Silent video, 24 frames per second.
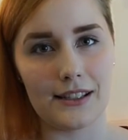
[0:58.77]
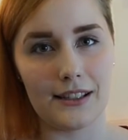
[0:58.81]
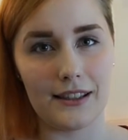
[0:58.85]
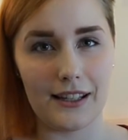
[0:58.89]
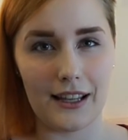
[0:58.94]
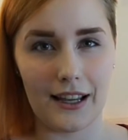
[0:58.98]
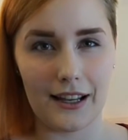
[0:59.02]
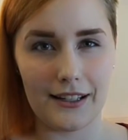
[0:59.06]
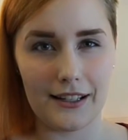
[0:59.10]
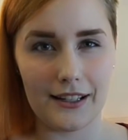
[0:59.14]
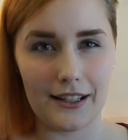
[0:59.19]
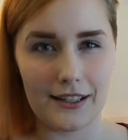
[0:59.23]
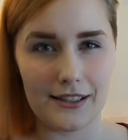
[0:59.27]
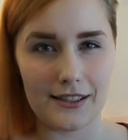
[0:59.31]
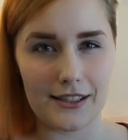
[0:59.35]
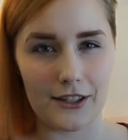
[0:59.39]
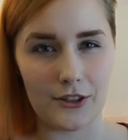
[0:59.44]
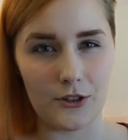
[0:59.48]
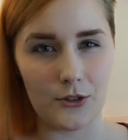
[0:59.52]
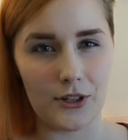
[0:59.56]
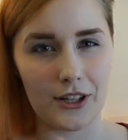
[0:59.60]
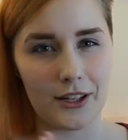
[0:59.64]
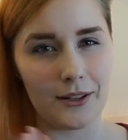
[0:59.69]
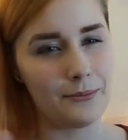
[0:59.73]
And the idea is
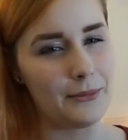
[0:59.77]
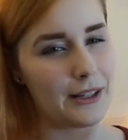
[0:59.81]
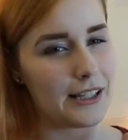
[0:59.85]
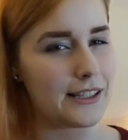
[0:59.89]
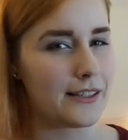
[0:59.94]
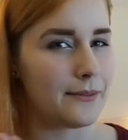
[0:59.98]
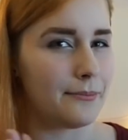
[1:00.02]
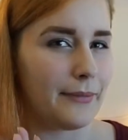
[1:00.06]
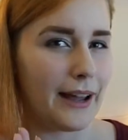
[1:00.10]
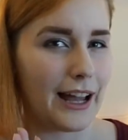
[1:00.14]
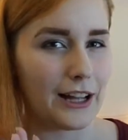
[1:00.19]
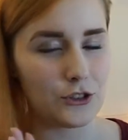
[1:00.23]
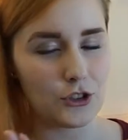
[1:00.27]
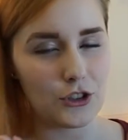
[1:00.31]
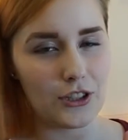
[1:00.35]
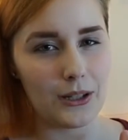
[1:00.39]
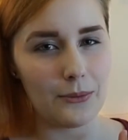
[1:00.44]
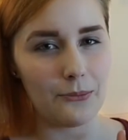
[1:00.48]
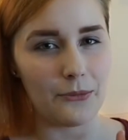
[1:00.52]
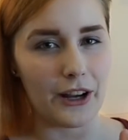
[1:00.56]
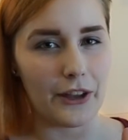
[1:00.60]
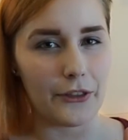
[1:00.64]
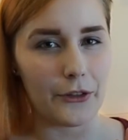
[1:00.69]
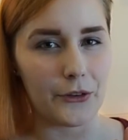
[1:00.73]
that you can mix and match
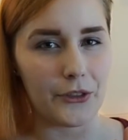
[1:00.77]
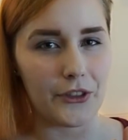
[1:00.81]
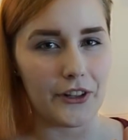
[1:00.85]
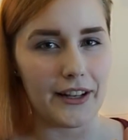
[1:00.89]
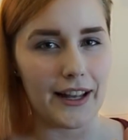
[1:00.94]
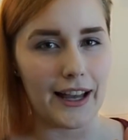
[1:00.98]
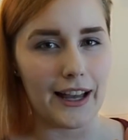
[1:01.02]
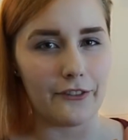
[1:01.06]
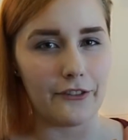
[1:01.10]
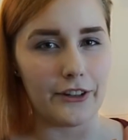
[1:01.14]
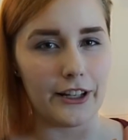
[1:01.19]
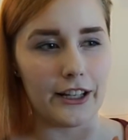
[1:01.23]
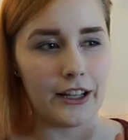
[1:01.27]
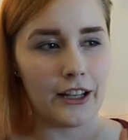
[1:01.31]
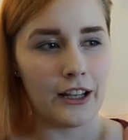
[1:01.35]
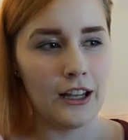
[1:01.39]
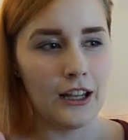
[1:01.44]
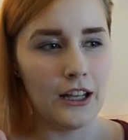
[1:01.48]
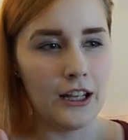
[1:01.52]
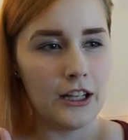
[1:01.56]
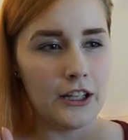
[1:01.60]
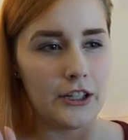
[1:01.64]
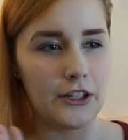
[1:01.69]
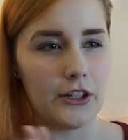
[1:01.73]
them rather than having,
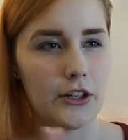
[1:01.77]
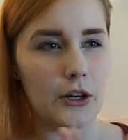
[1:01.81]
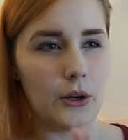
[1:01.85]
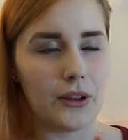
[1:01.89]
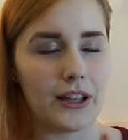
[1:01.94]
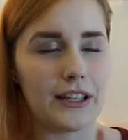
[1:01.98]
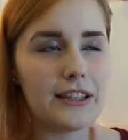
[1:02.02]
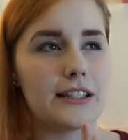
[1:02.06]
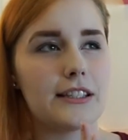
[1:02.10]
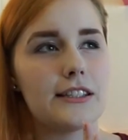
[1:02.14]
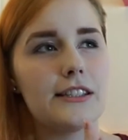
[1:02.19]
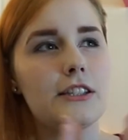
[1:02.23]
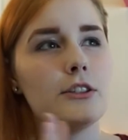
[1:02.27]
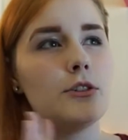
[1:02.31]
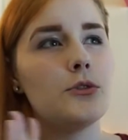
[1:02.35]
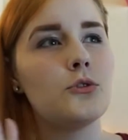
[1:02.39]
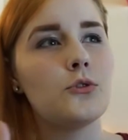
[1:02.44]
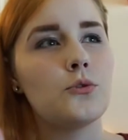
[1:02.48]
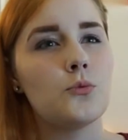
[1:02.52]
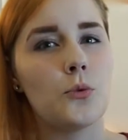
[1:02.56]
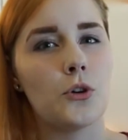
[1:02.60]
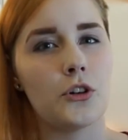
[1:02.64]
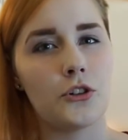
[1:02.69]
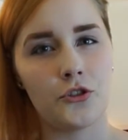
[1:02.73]
you know, like this
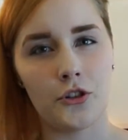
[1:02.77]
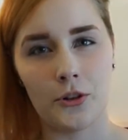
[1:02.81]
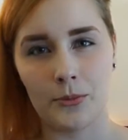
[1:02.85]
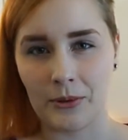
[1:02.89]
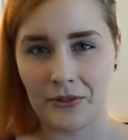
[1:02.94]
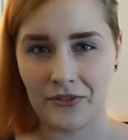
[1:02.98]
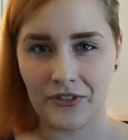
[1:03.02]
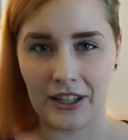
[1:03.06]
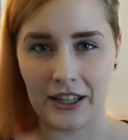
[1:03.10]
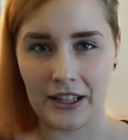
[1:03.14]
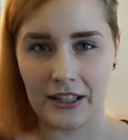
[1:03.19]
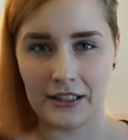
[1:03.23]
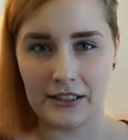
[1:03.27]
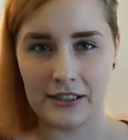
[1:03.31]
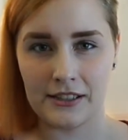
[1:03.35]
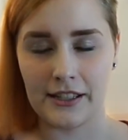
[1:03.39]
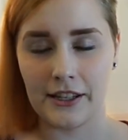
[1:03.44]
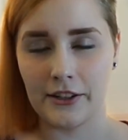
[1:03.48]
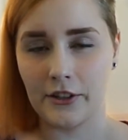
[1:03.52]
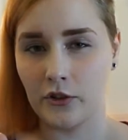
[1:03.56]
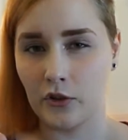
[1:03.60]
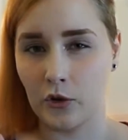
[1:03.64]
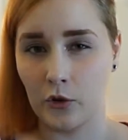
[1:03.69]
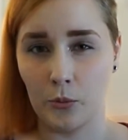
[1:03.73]
huge wardrobe of things
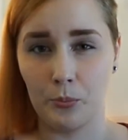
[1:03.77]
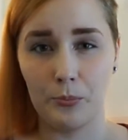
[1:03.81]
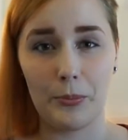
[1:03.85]
that you